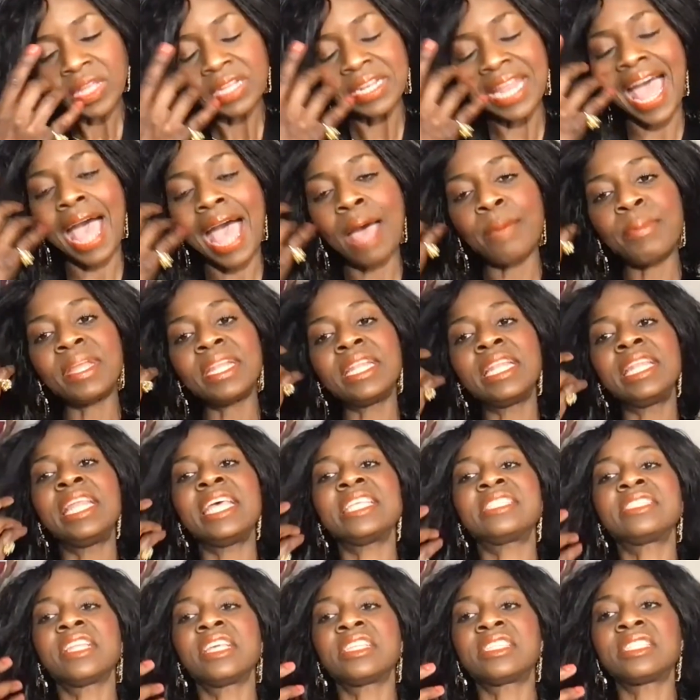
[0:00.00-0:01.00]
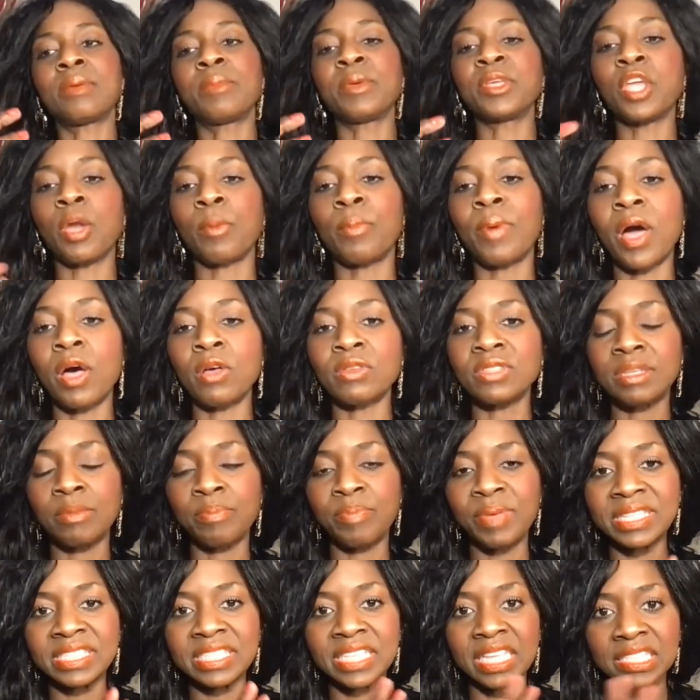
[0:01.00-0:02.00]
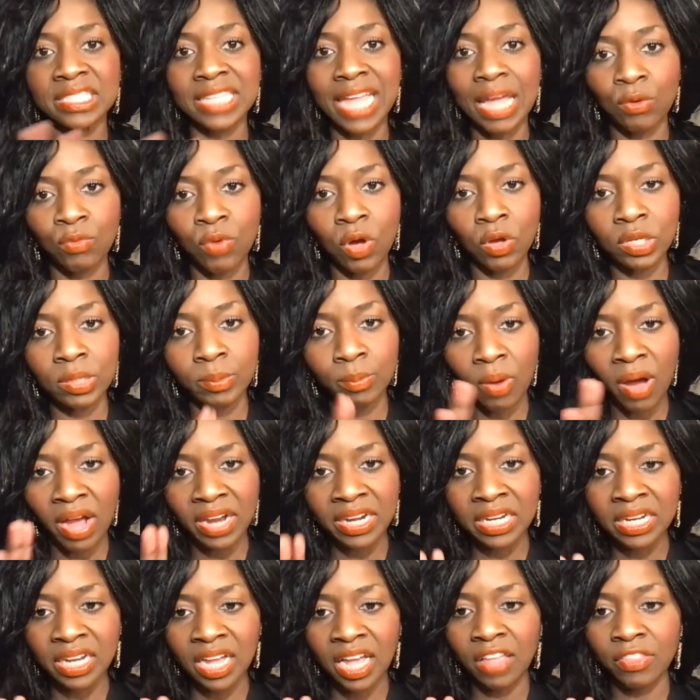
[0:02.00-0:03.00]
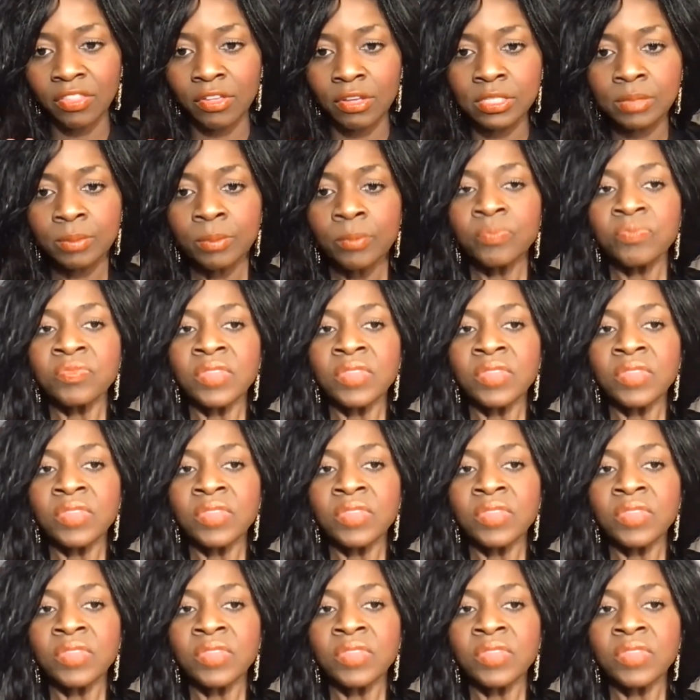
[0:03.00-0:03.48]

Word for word: Now, I've been listening to some of your bones and biscuits like Roland Martin and others